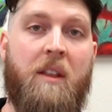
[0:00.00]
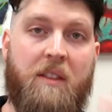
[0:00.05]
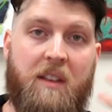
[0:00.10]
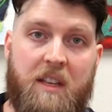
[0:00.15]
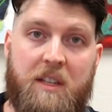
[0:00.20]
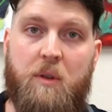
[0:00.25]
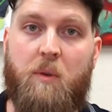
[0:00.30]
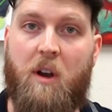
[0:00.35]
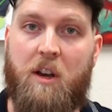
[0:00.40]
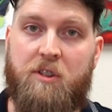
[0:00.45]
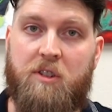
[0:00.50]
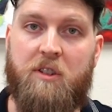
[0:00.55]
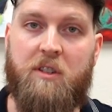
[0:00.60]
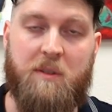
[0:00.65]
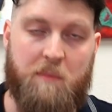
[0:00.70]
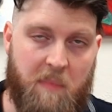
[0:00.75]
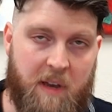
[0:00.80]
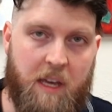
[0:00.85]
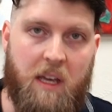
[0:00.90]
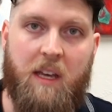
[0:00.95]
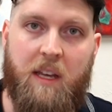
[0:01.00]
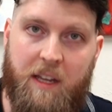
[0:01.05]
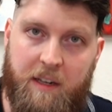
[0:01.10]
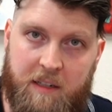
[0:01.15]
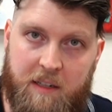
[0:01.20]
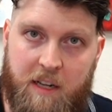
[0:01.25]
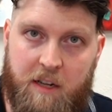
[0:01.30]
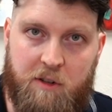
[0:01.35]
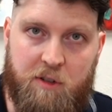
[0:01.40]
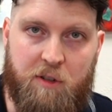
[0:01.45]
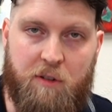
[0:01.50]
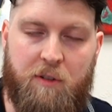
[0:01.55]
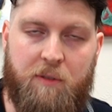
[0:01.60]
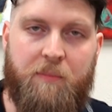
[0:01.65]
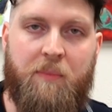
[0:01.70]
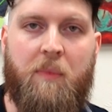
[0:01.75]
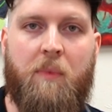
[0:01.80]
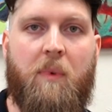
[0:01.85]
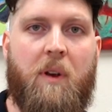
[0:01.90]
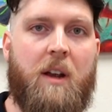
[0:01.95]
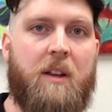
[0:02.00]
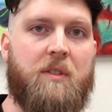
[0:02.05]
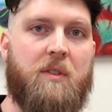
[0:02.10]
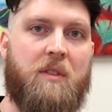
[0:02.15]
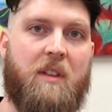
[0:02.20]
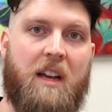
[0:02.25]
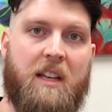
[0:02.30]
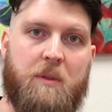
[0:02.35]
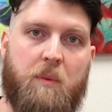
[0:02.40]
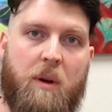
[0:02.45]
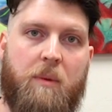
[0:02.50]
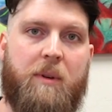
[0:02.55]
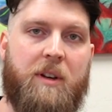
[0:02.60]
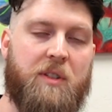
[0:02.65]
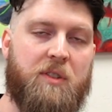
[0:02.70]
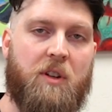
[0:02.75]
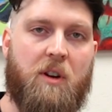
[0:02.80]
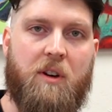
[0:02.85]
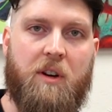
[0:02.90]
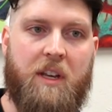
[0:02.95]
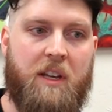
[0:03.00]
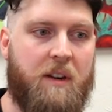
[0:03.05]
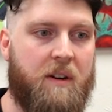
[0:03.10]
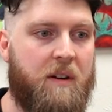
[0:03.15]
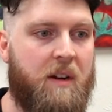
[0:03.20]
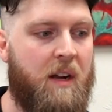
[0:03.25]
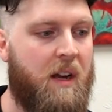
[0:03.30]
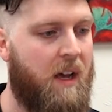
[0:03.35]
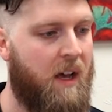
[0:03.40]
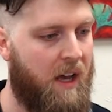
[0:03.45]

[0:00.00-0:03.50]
These questions make it intentional, right? So that's why we start here.